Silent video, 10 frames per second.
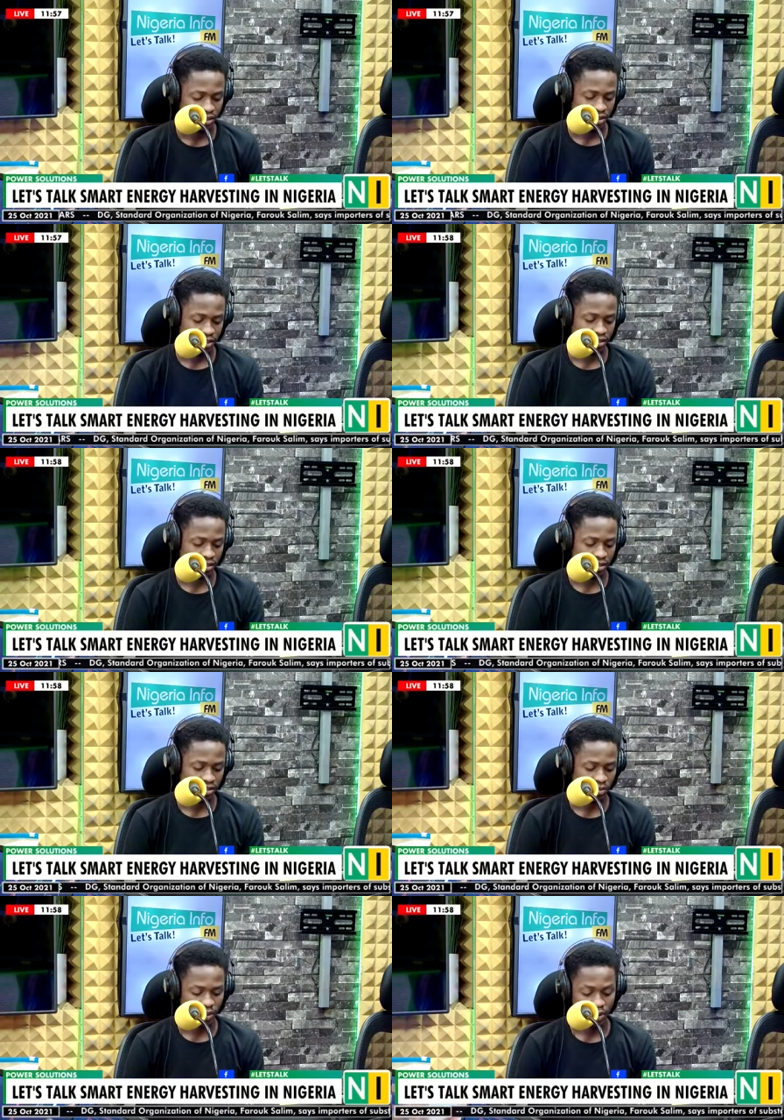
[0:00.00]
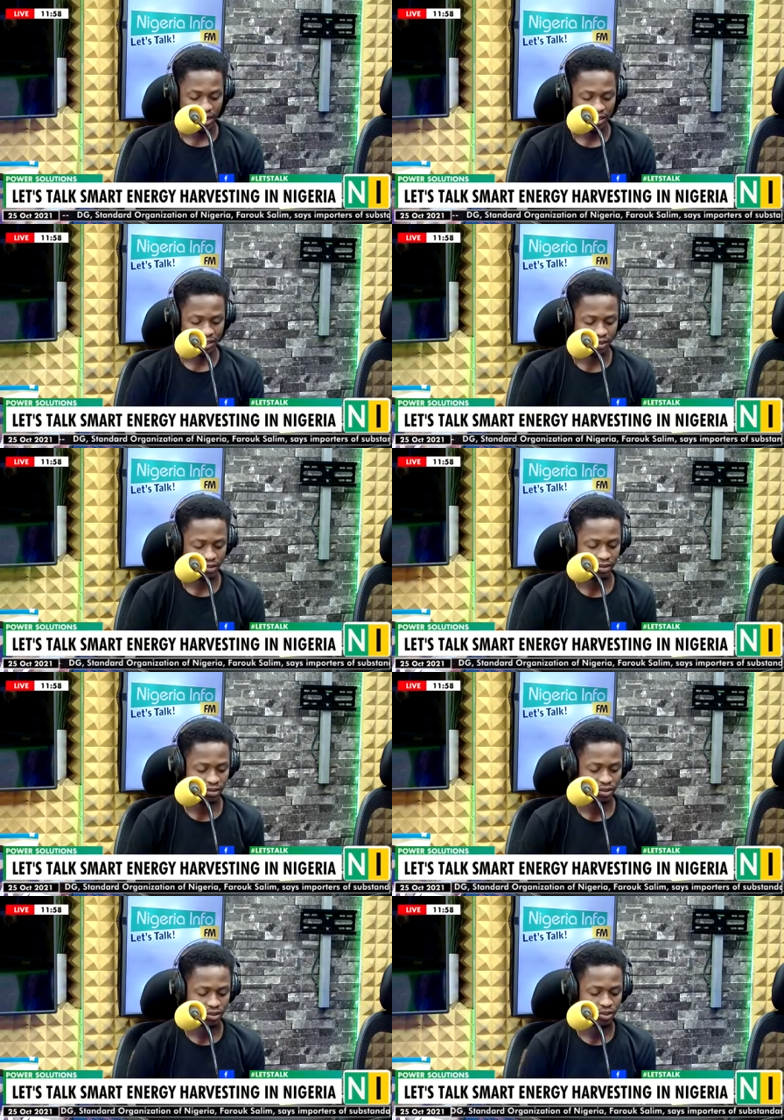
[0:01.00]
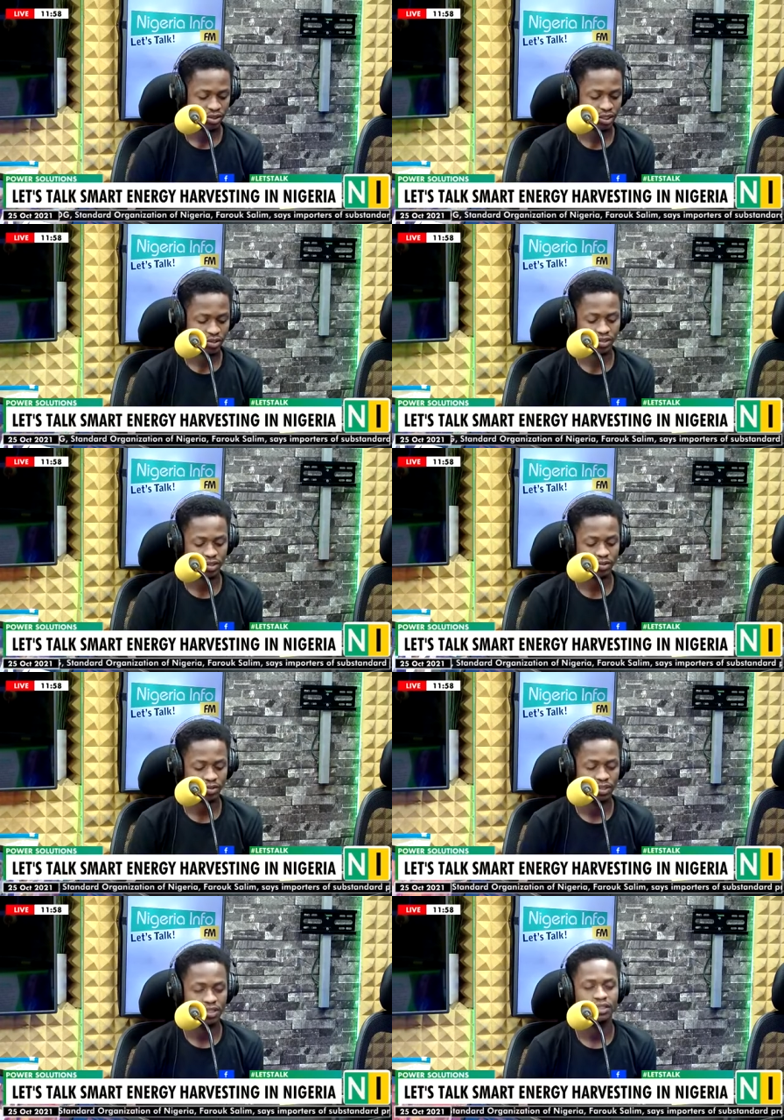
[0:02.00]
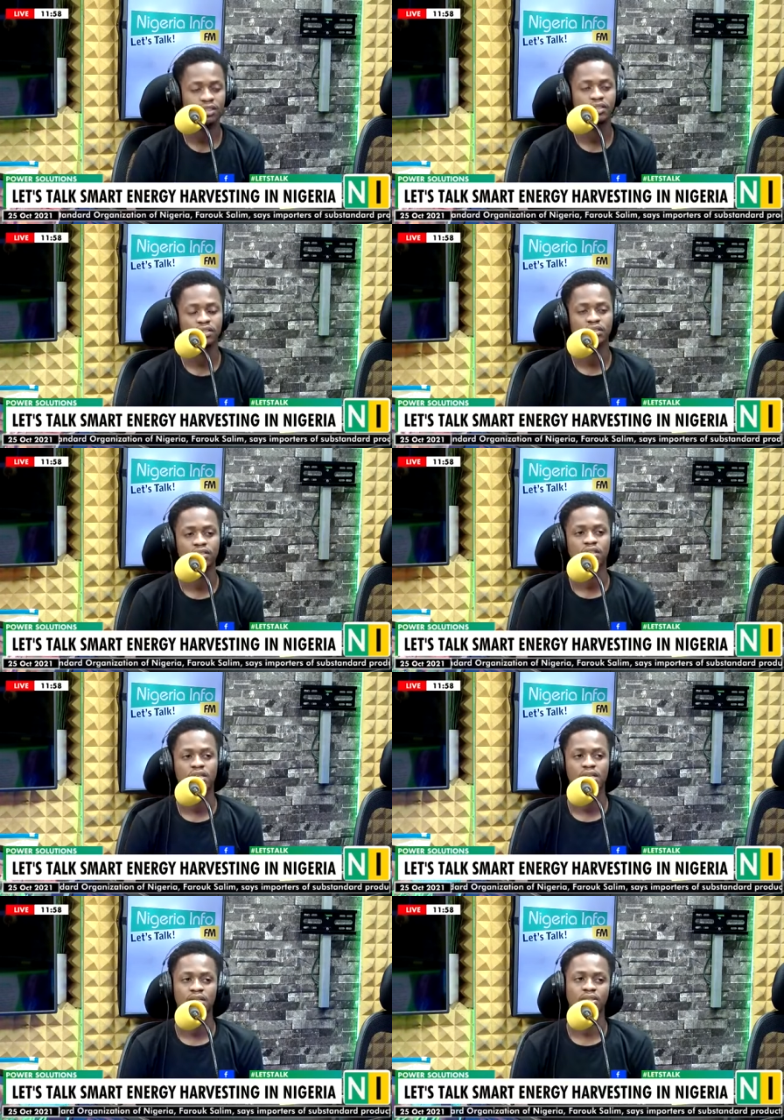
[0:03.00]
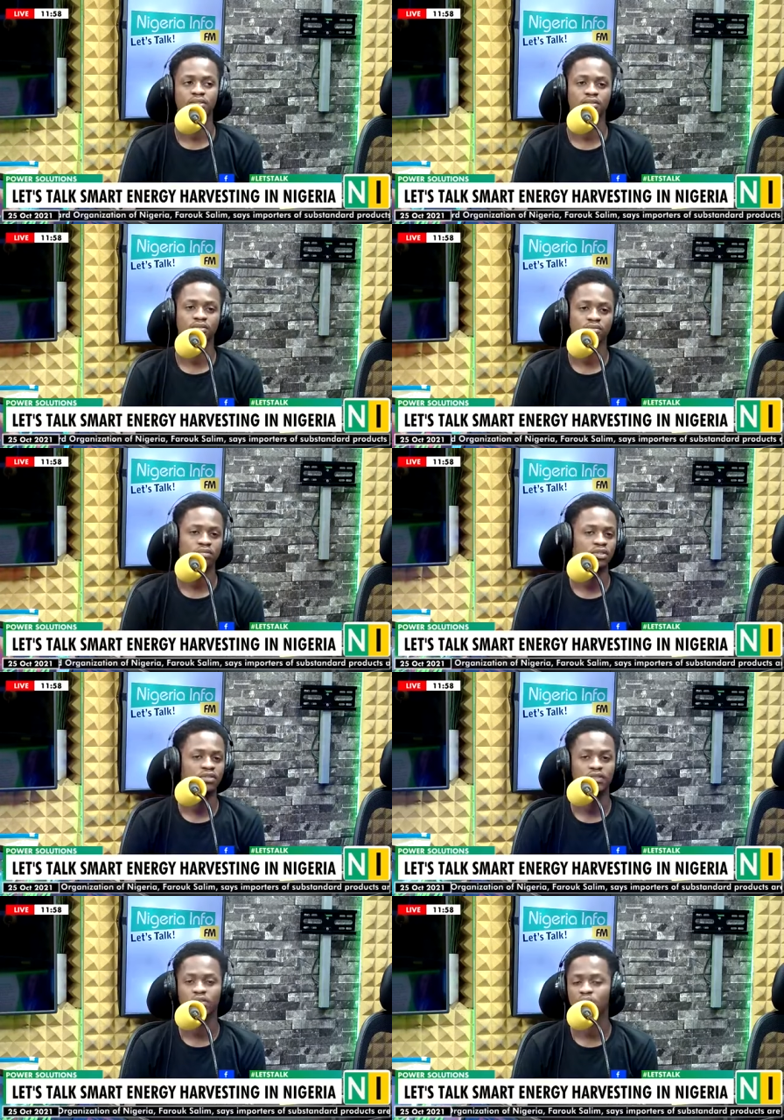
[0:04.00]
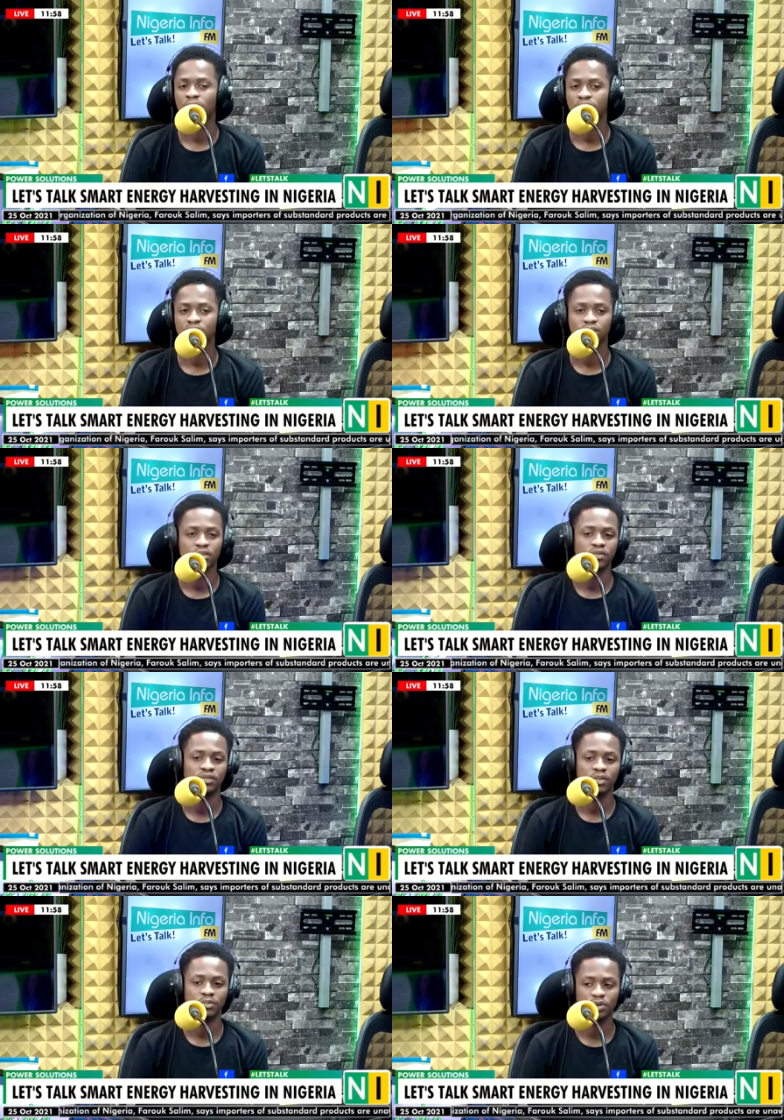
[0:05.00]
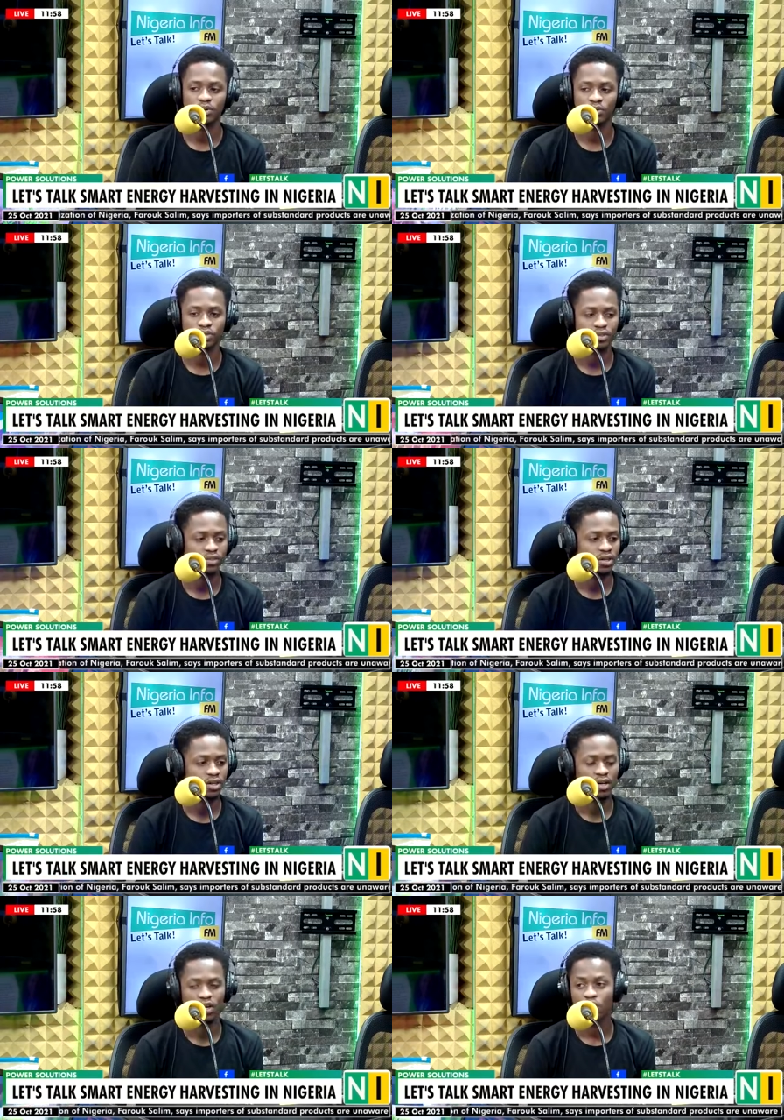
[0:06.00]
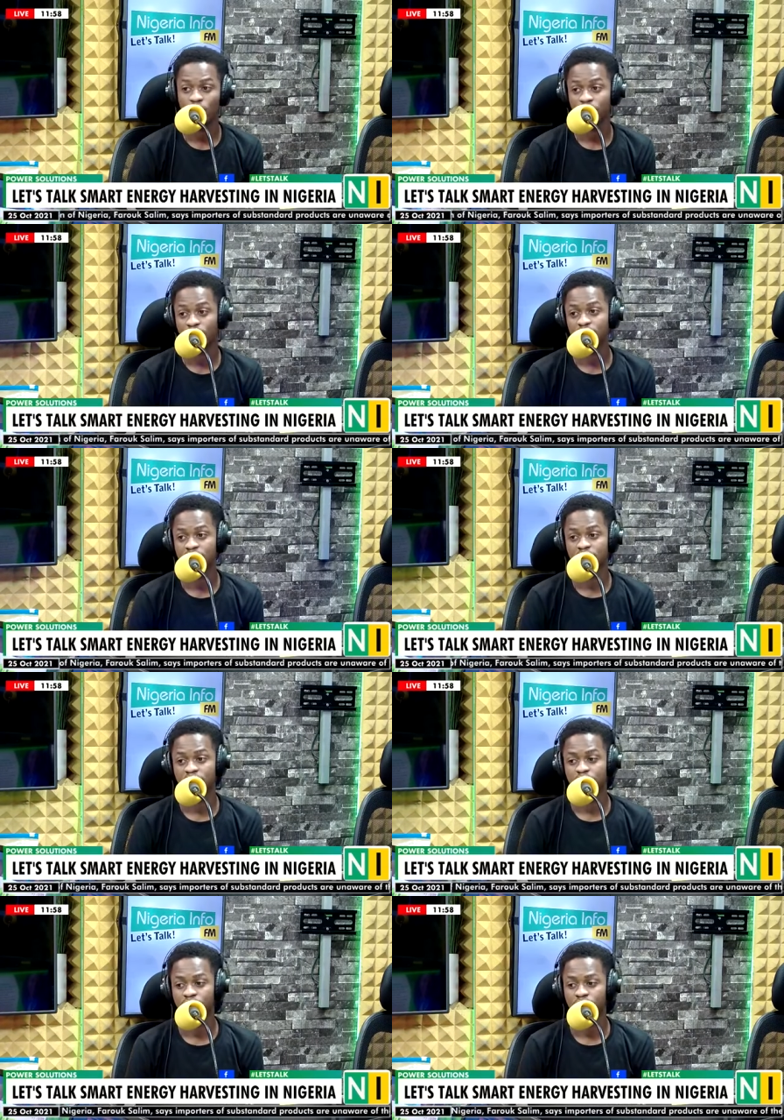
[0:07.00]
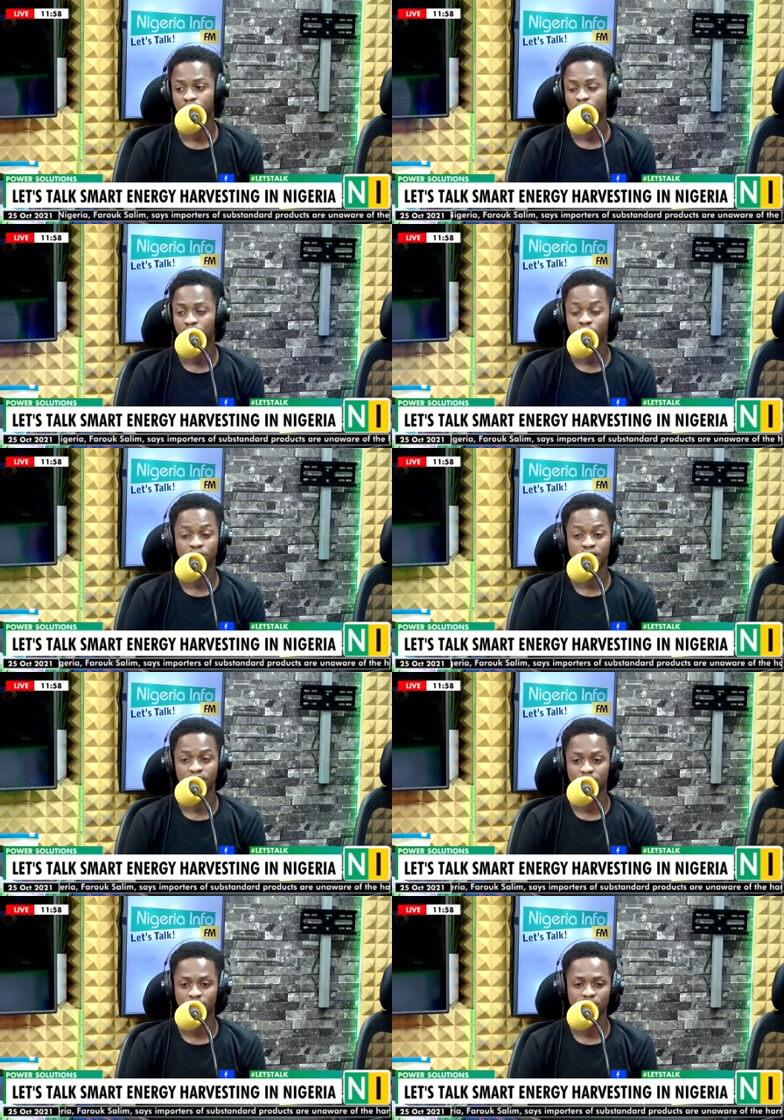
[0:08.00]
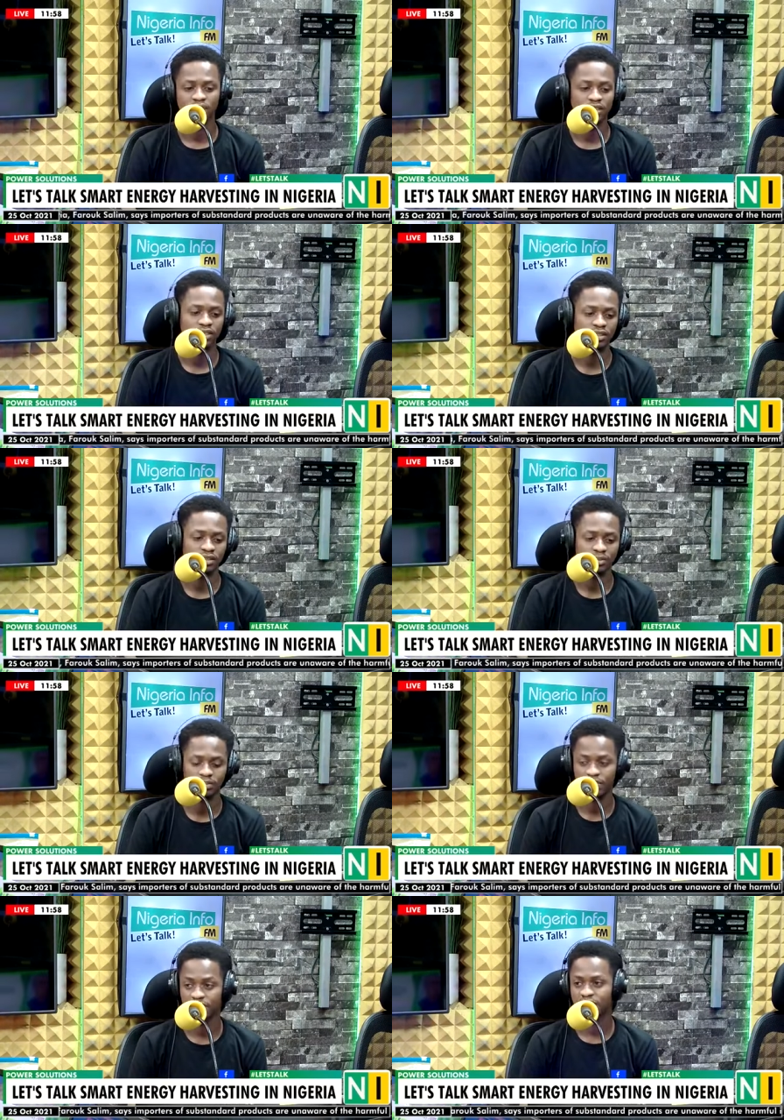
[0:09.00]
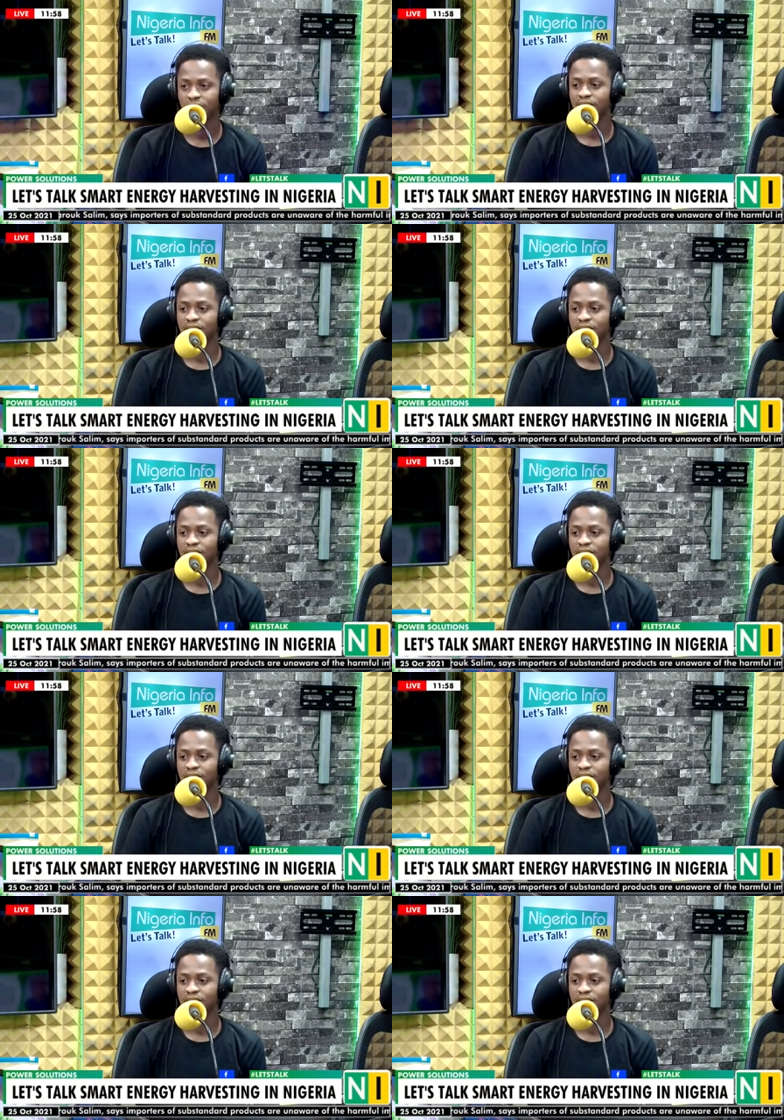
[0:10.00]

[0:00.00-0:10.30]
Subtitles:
We're WakaGen. Just check us out on LinkedIn and leave a comment on any of our posts, or reach out to the people, or reach out to me on LinkedIn, basically.